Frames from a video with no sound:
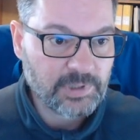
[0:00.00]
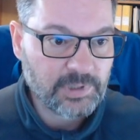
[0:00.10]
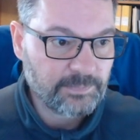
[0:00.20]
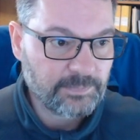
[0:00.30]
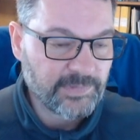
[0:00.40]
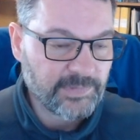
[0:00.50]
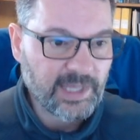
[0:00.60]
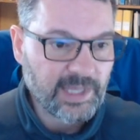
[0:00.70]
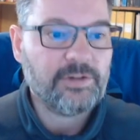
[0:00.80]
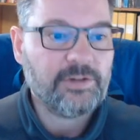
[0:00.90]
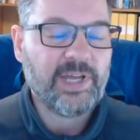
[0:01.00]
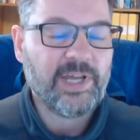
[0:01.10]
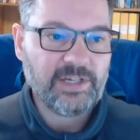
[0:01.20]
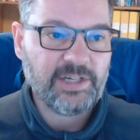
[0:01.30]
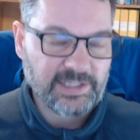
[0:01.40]
and then it's
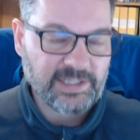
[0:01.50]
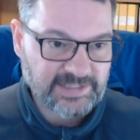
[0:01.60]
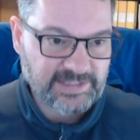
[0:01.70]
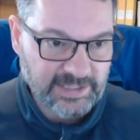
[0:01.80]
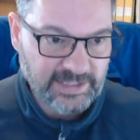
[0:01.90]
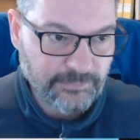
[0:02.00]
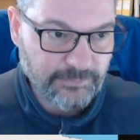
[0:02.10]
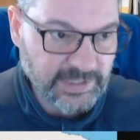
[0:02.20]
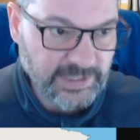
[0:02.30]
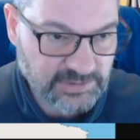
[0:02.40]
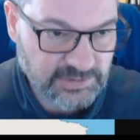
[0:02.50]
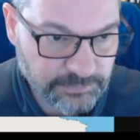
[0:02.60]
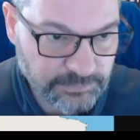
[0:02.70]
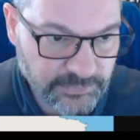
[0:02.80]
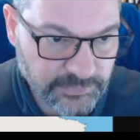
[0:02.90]
like this.
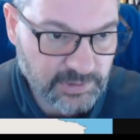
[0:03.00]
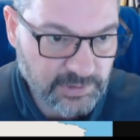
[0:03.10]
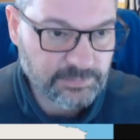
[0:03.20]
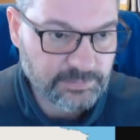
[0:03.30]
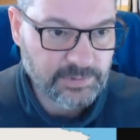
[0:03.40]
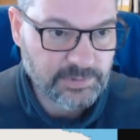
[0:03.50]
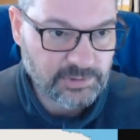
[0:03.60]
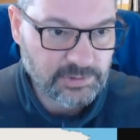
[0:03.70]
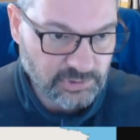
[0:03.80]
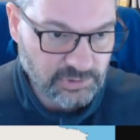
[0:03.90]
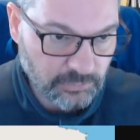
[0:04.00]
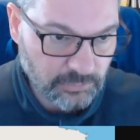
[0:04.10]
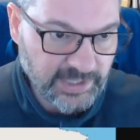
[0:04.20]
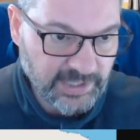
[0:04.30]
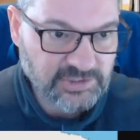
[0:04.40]
So then it's
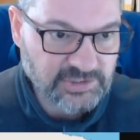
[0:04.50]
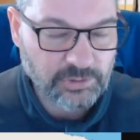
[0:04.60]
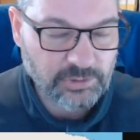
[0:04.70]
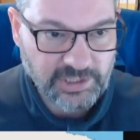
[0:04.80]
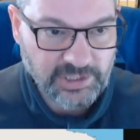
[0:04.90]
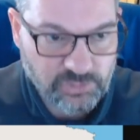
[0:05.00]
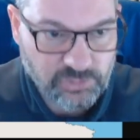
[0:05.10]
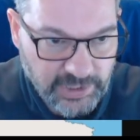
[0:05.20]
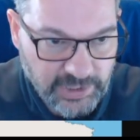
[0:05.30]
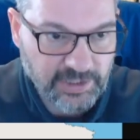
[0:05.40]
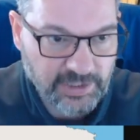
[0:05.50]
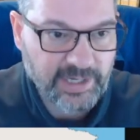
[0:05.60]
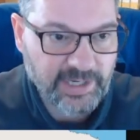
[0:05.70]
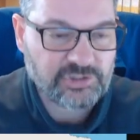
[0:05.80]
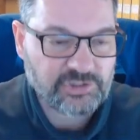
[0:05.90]
only in Sweden
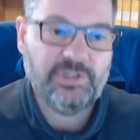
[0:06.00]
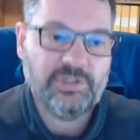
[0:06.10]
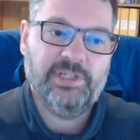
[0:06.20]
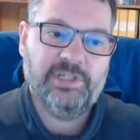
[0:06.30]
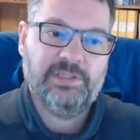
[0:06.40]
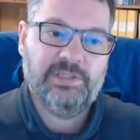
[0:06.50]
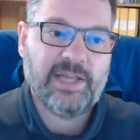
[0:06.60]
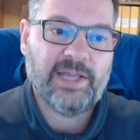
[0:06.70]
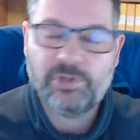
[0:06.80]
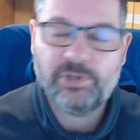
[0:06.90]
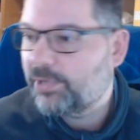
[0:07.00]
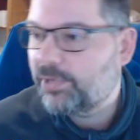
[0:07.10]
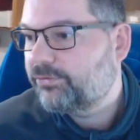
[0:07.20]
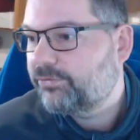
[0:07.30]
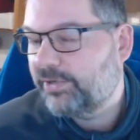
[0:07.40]
actually have above the
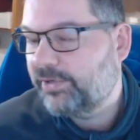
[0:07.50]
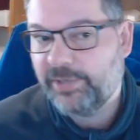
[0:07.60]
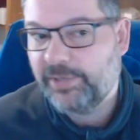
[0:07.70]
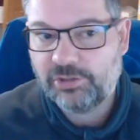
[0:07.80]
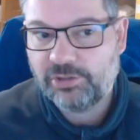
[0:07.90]
red color.